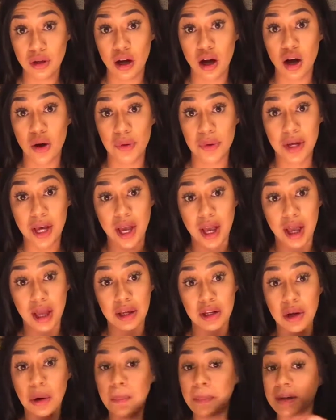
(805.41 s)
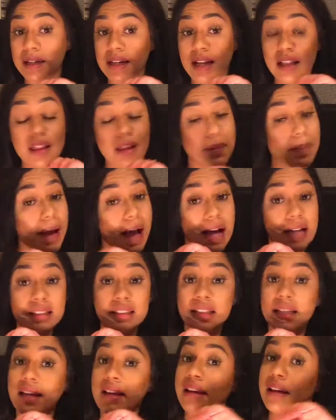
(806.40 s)
Okay, don't put nothing past
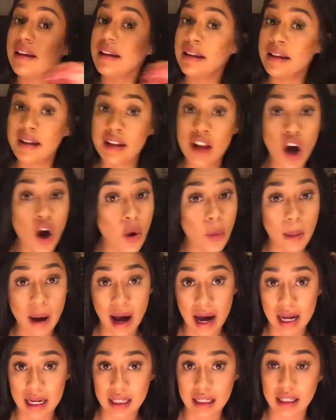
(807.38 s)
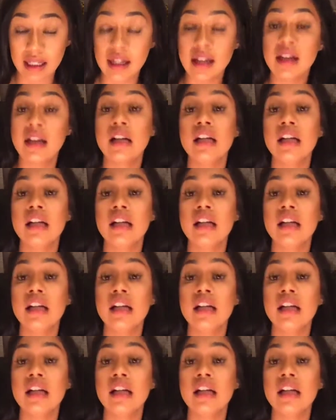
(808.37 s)
nobody.